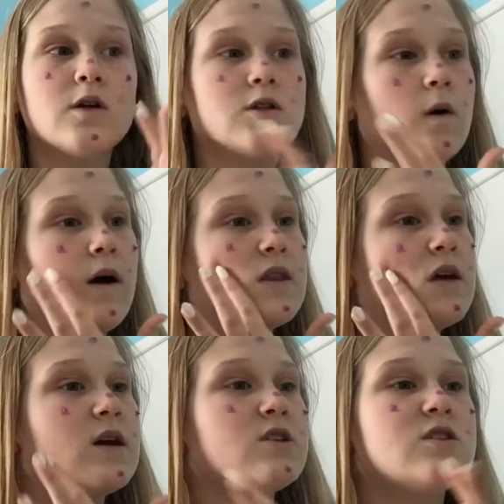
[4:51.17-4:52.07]
So I
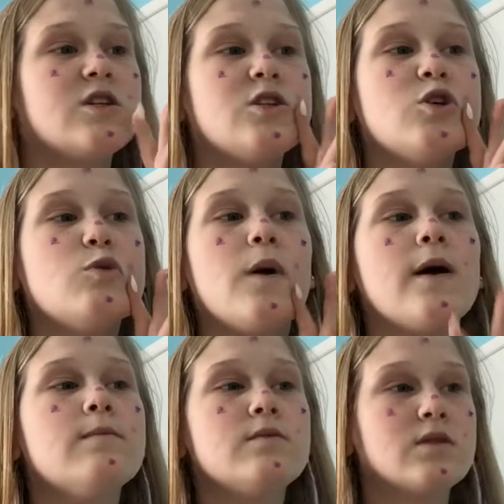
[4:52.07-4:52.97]
think I just did 2
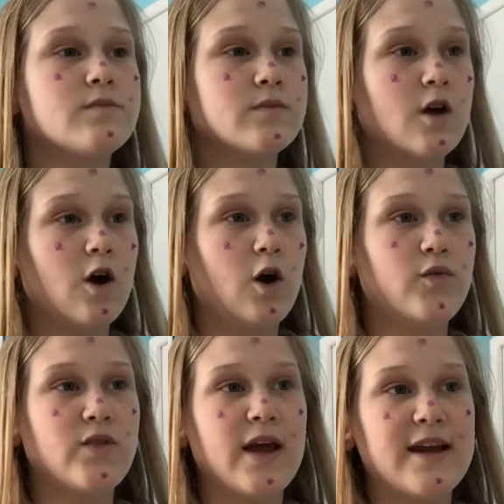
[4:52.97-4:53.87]
pumps.
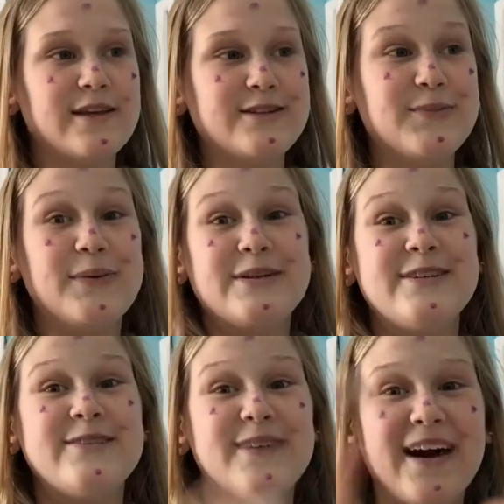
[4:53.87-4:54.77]
Hopefully I didn't put
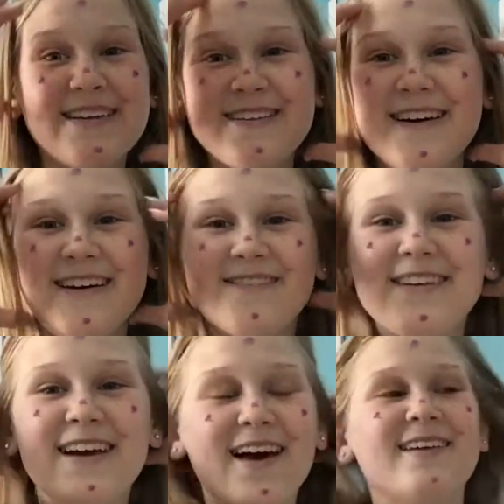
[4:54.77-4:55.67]
too much,
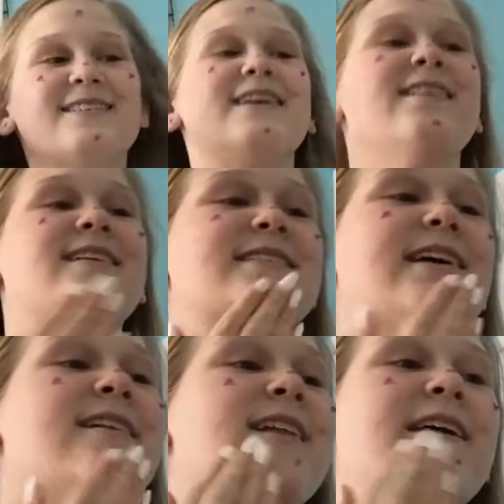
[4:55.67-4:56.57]
because it looks
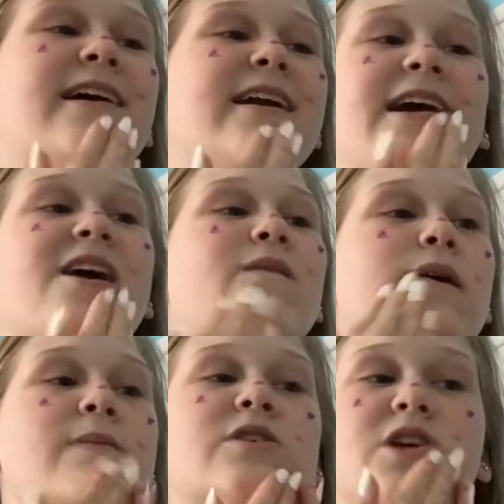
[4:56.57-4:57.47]
like a lot right now,
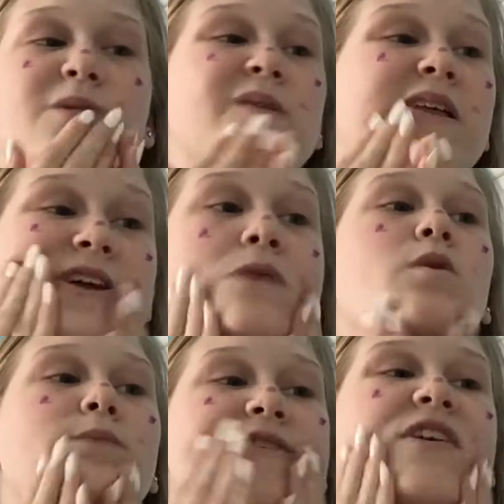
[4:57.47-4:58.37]
but I'm just gonna blend it in
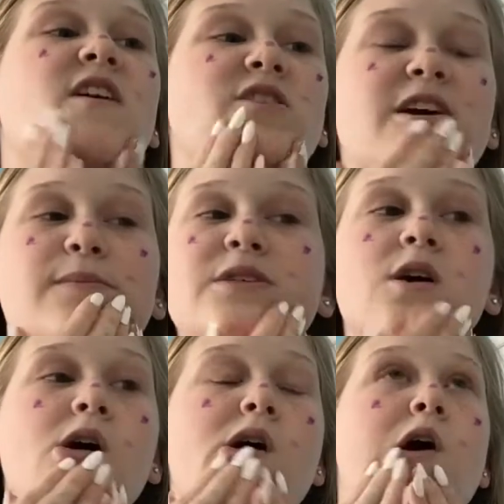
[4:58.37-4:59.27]
with my fingertips.
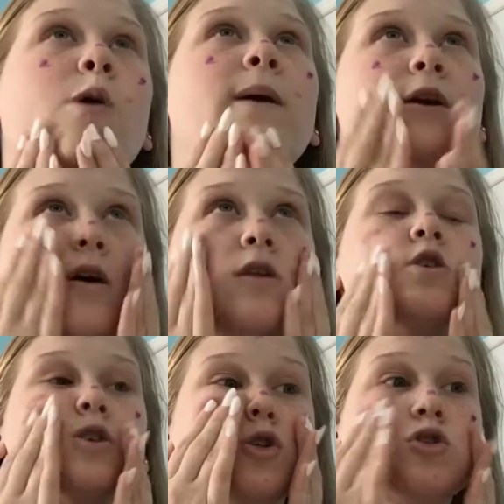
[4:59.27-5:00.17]
Oh my
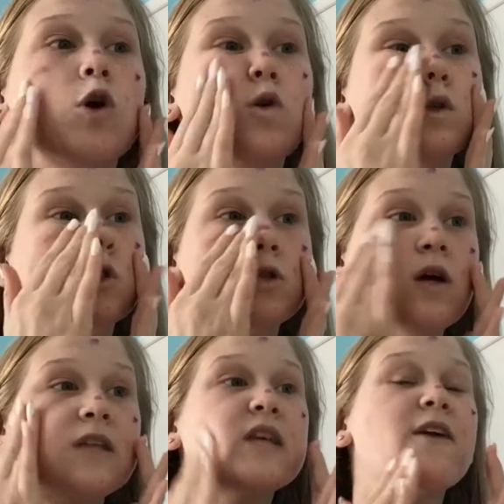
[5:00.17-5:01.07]
goodness, this is so,
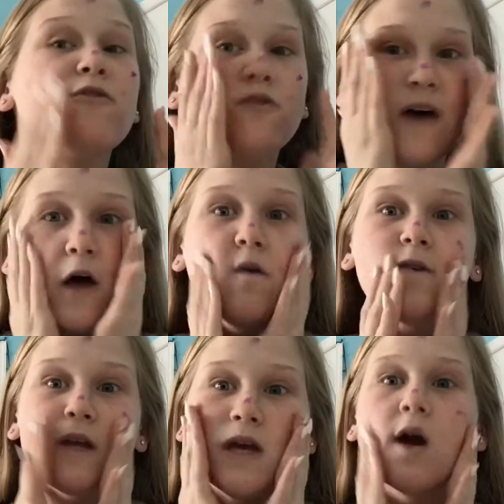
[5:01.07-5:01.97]
it's like
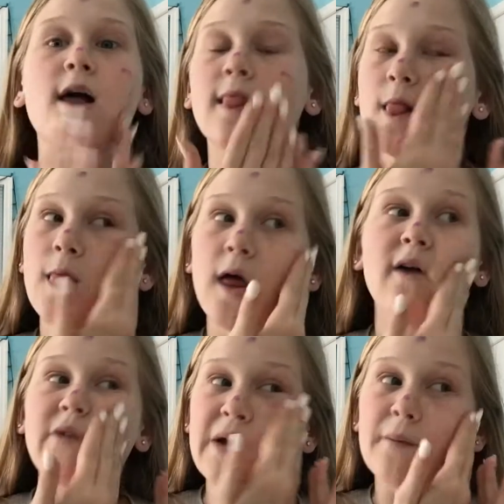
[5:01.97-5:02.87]
velvety. I
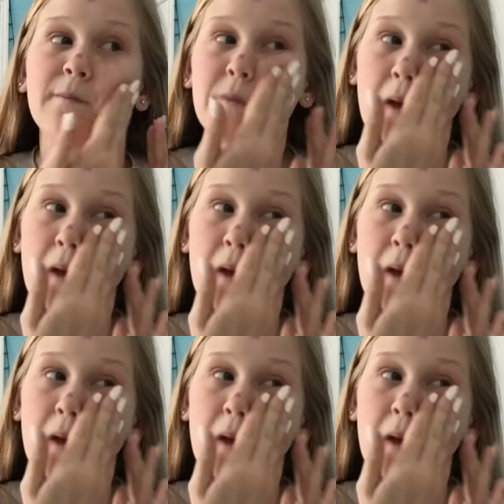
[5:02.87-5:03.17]
love it.